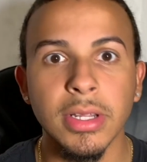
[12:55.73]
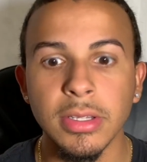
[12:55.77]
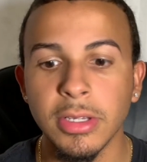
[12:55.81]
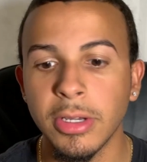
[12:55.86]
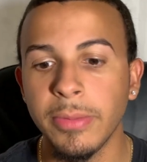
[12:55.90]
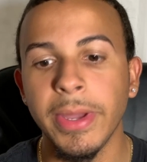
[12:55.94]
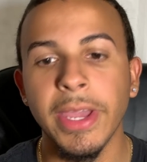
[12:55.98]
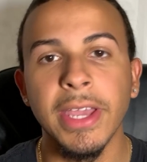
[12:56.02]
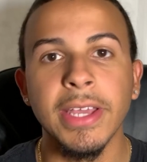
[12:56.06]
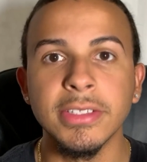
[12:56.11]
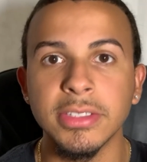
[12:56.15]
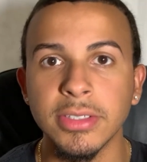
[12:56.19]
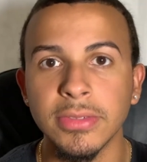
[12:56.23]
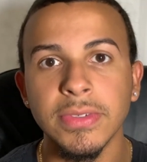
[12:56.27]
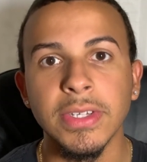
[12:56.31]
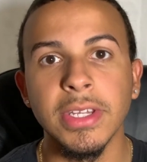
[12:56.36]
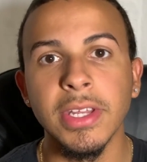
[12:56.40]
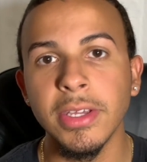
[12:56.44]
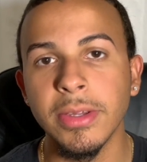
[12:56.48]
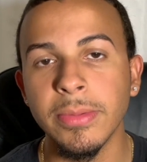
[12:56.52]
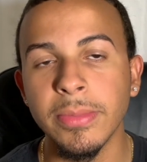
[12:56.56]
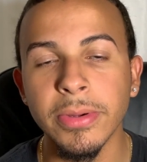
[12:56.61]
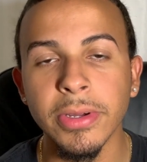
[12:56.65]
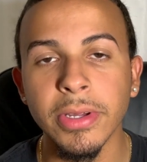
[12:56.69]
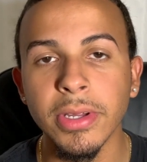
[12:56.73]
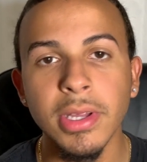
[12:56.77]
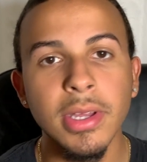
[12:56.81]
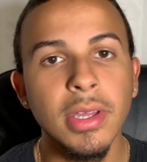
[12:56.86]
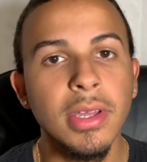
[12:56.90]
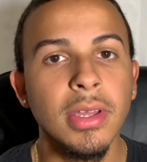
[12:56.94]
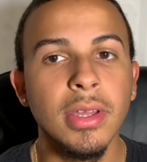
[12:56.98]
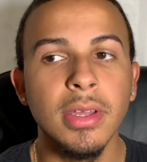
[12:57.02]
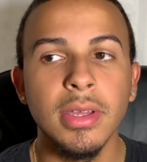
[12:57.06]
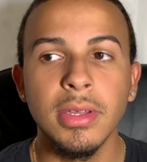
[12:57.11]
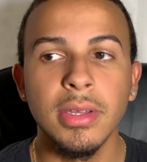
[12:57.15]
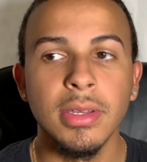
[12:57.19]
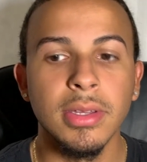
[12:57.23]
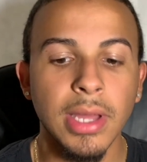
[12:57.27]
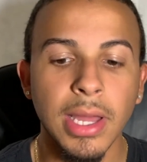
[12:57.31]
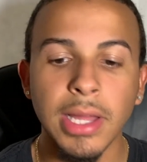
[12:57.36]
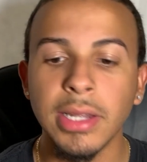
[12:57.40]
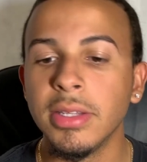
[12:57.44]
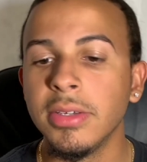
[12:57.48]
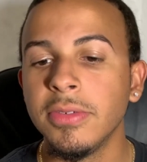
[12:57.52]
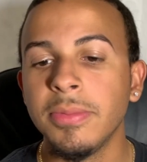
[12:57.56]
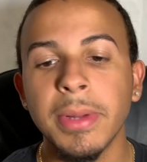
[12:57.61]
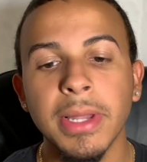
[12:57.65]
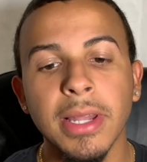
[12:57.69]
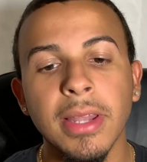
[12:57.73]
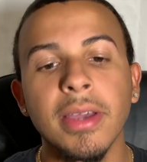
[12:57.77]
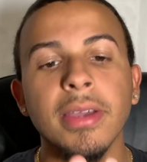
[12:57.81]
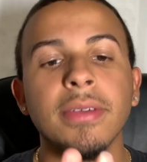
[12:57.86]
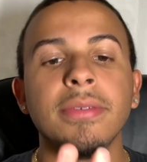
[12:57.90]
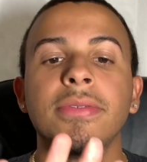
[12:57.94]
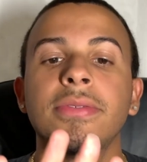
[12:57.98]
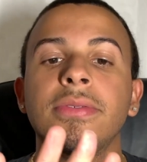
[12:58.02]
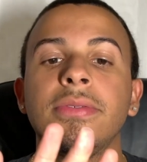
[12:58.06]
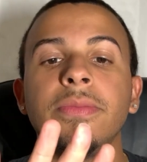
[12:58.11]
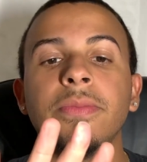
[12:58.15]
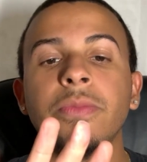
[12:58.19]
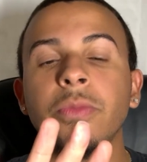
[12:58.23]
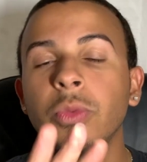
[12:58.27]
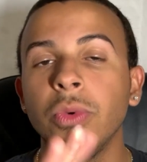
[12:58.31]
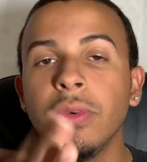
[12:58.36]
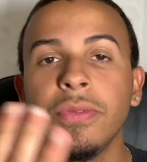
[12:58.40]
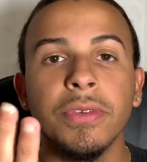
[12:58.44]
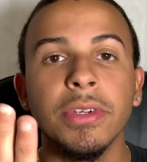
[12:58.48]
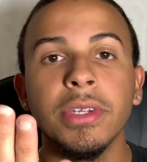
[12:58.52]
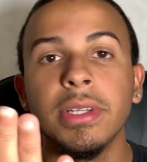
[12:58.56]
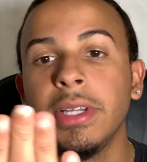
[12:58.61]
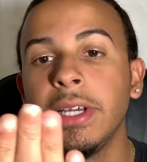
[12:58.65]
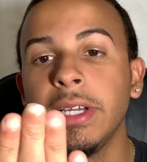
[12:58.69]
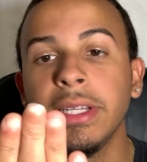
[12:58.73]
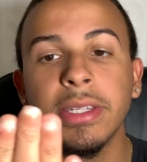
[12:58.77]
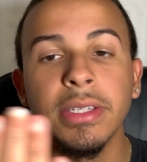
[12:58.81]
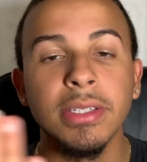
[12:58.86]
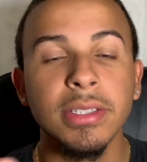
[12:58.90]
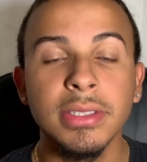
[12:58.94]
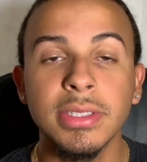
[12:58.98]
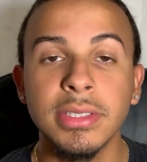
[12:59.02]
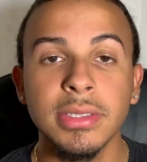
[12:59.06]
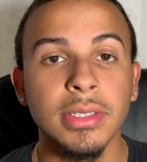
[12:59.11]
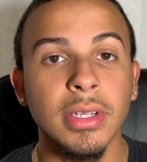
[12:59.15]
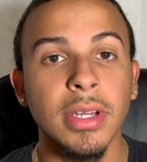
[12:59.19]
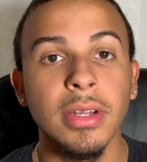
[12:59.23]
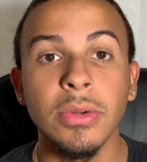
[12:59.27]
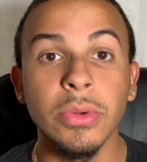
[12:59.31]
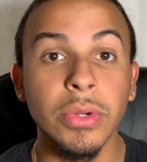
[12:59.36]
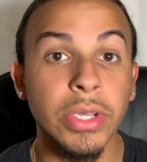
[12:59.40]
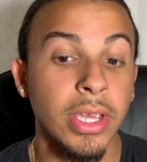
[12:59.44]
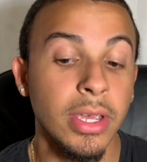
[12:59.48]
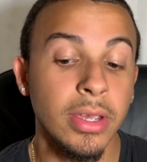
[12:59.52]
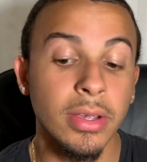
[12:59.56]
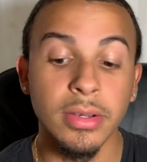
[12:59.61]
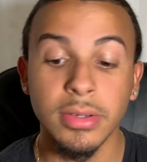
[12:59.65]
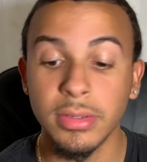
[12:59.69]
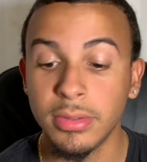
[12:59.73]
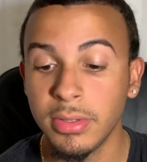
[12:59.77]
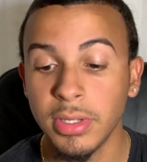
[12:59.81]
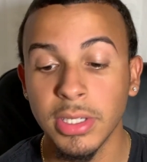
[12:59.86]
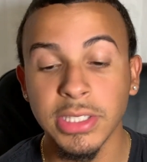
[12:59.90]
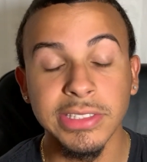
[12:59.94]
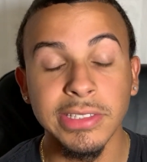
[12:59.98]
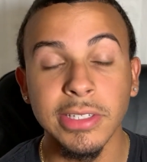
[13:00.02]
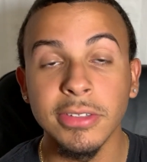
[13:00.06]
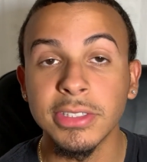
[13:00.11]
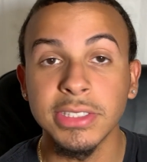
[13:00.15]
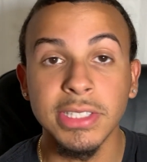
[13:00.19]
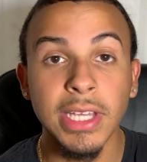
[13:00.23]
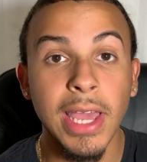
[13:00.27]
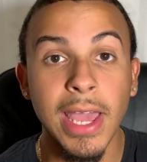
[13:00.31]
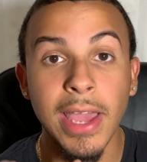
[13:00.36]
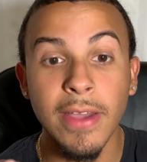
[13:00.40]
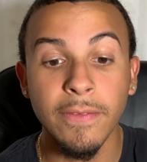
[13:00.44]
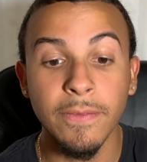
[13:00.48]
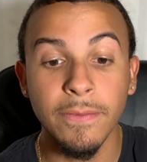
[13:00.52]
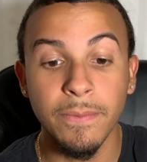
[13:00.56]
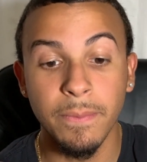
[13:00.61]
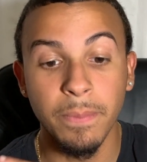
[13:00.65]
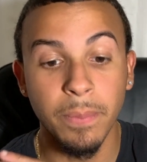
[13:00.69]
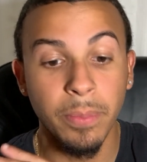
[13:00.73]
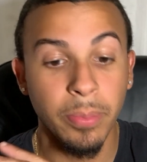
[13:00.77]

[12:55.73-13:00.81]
I look at my hands every day, but I live my life with it like this. I don't care. As long as I have